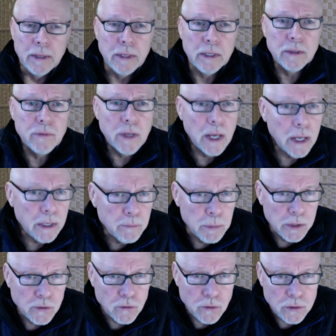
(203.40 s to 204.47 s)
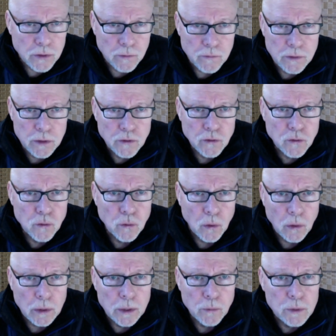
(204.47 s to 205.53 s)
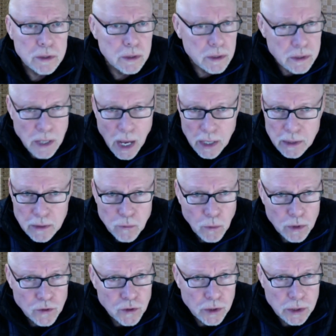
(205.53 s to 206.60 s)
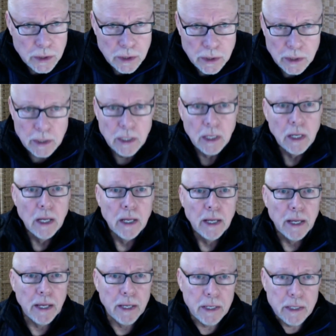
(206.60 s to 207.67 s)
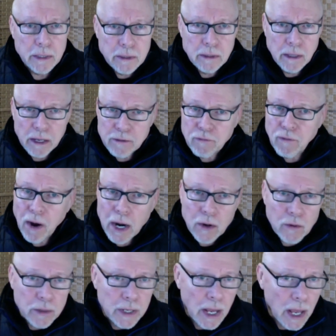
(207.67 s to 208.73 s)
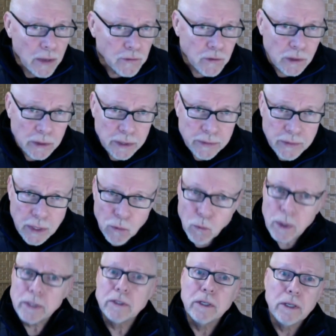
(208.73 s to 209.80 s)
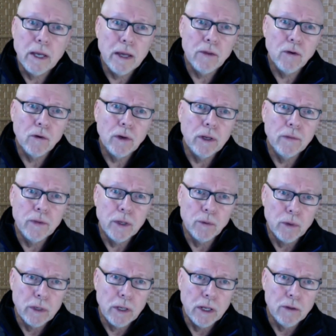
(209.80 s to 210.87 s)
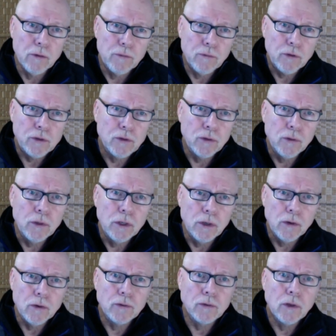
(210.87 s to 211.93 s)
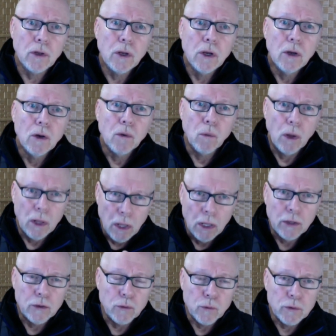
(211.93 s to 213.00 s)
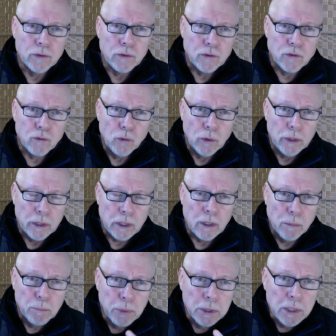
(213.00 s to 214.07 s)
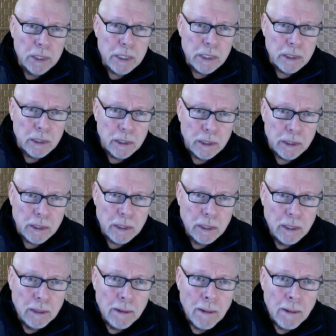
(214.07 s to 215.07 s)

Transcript: in the headmistress of the school. It was exactly what she needed. And like fire and gasoline, they went together and they were together for 2 years while Eleanor was in school. And it completely,